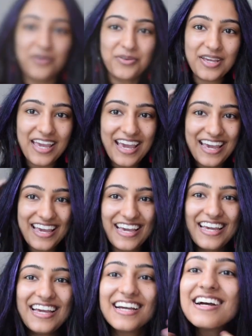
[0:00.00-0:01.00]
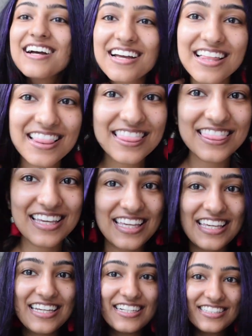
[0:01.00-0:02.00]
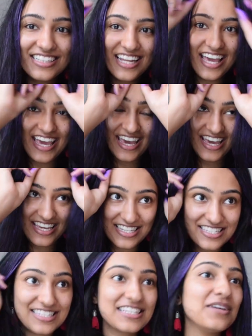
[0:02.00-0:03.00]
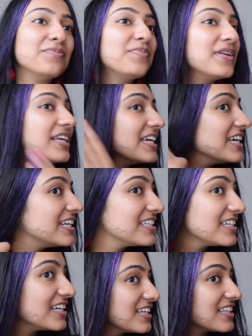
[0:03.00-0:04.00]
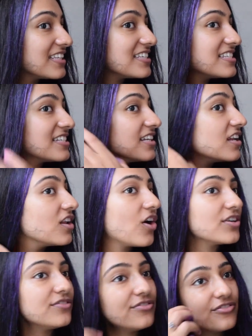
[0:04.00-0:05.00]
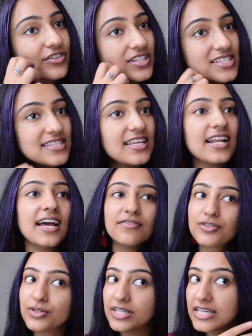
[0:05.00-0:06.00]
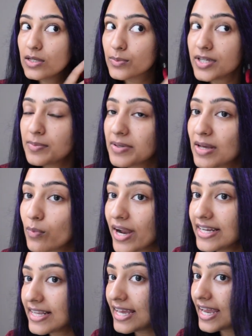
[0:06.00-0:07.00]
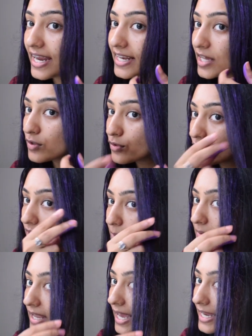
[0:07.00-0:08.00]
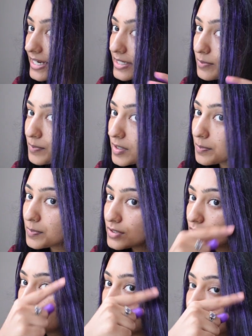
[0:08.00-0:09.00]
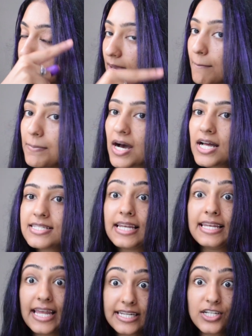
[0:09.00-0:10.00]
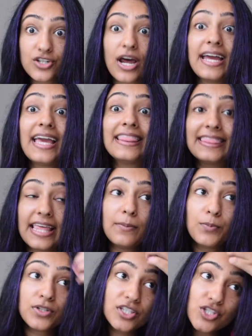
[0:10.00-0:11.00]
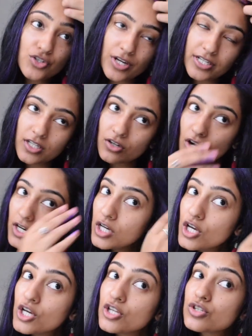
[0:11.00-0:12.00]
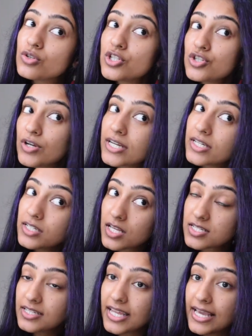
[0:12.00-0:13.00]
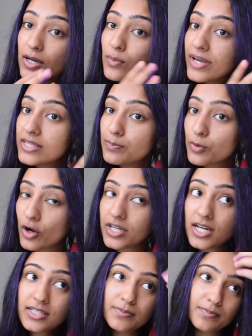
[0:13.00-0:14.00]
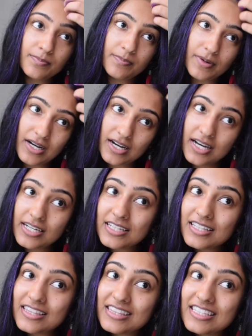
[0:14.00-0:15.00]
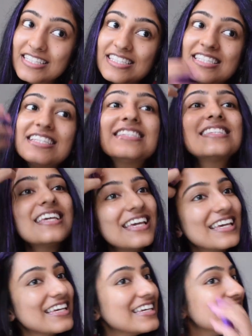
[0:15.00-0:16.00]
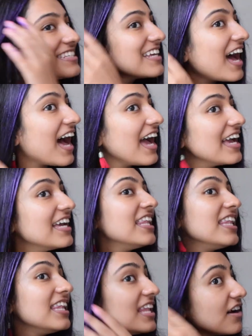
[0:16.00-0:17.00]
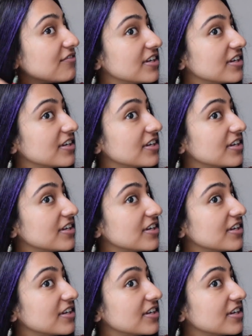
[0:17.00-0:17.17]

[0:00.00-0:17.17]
Okay, the e-girl hair is complete. There's still a lot of frizz that I have to deal with, but I went ahead and reapplied the purple in some parts and let it dry and then put the straightener on. So the straightener doesn't take away the product, but this is it. I love